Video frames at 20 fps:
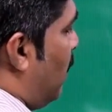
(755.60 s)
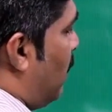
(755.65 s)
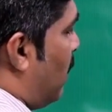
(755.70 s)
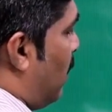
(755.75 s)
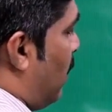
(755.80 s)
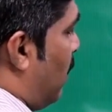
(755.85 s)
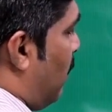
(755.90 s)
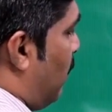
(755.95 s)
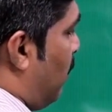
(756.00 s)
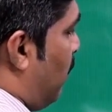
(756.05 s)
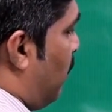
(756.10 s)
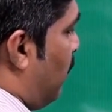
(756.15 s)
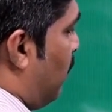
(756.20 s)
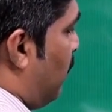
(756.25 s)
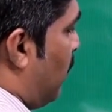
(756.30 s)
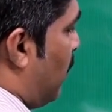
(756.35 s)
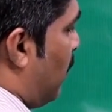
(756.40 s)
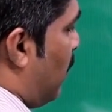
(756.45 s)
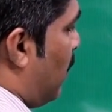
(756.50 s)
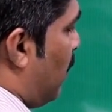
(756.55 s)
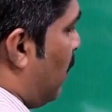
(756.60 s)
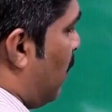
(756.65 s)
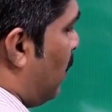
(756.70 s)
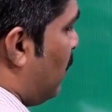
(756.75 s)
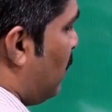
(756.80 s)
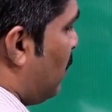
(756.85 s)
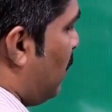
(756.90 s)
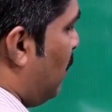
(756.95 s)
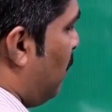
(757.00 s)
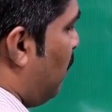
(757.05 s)
term,
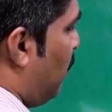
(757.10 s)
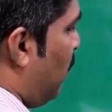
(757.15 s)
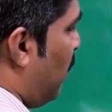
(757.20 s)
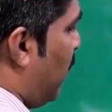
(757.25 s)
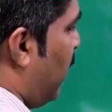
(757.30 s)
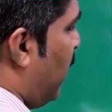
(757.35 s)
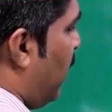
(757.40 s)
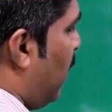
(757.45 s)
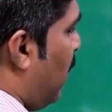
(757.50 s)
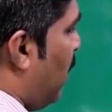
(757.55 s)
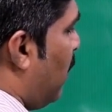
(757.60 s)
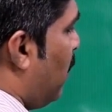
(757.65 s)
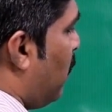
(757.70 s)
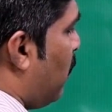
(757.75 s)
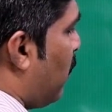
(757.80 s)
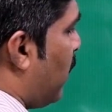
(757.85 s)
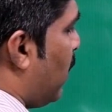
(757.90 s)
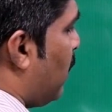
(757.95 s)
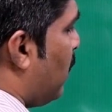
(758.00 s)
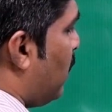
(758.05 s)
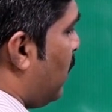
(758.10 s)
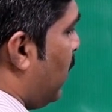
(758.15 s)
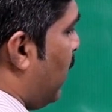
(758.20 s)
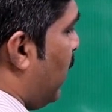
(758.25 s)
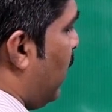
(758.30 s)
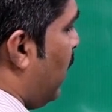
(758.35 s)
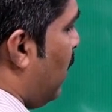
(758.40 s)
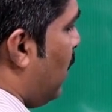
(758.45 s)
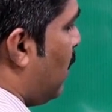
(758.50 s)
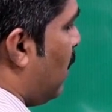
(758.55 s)
simply you can
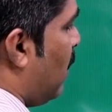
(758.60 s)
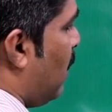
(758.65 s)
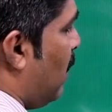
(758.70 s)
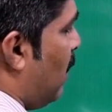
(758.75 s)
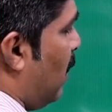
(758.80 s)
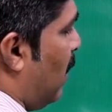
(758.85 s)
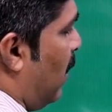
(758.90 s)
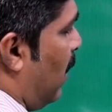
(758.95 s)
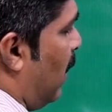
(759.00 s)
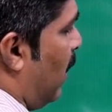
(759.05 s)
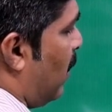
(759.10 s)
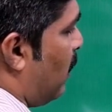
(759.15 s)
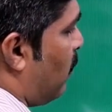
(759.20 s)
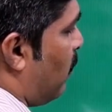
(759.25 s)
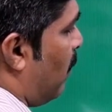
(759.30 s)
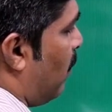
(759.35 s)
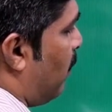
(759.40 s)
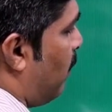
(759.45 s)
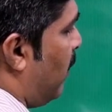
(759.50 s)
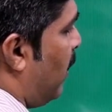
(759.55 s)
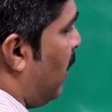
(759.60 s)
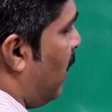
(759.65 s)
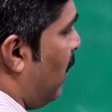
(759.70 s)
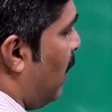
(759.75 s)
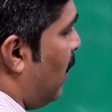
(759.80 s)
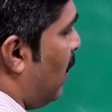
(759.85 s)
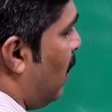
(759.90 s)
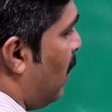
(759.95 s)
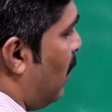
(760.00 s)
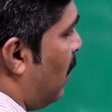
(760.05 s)
take, it will be
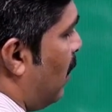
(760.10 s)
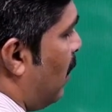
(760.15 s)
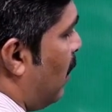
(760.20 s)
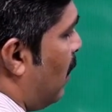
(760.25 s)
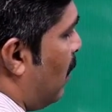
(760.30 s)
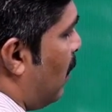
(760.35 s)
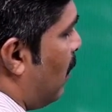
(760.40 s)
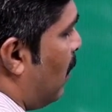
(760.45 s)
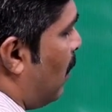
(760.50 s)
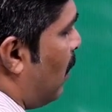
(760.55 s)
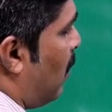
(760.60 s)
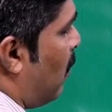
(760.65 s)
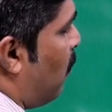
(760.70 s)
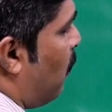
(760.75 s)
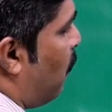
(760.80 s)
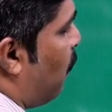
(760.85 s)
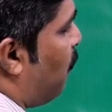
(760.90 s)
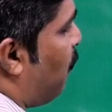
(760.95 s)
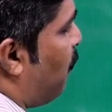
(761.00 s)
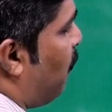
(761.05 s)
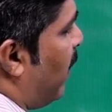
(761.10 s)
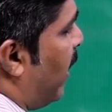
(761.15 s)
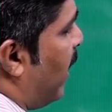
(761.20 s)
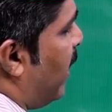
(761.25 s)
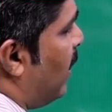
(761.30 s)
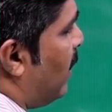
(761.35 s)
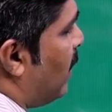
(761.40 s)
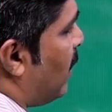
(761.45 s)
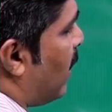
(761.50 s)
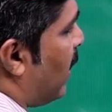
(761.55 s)

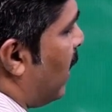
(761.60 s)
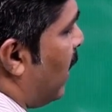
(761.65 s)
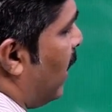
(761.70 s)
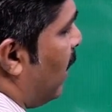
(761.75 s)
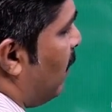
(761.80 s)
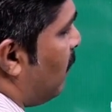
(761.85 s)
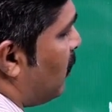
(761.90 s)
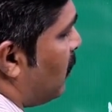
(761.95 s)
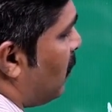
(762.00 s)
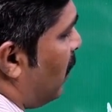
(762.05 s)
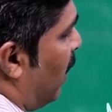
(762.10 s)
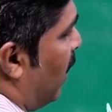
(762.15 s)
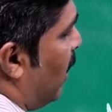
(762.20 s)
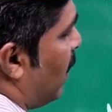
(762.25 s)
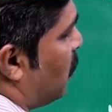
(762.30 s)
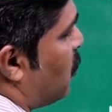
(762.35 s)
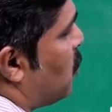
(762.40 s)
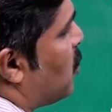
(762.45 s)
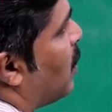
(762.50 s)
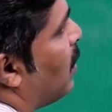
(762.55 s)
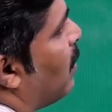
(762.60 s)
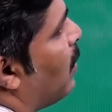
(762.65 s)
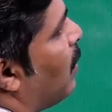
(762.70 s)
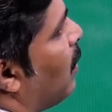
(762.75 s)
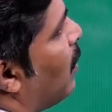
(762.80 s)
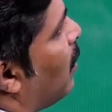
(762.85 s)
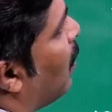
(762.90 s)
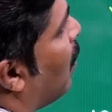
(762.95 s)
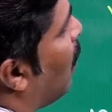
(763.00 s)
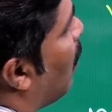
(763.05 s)
5 times each
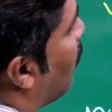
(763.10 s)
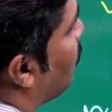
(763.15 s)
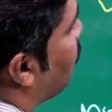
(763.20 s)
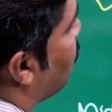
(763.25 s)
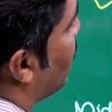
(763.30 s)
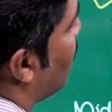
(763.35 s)
of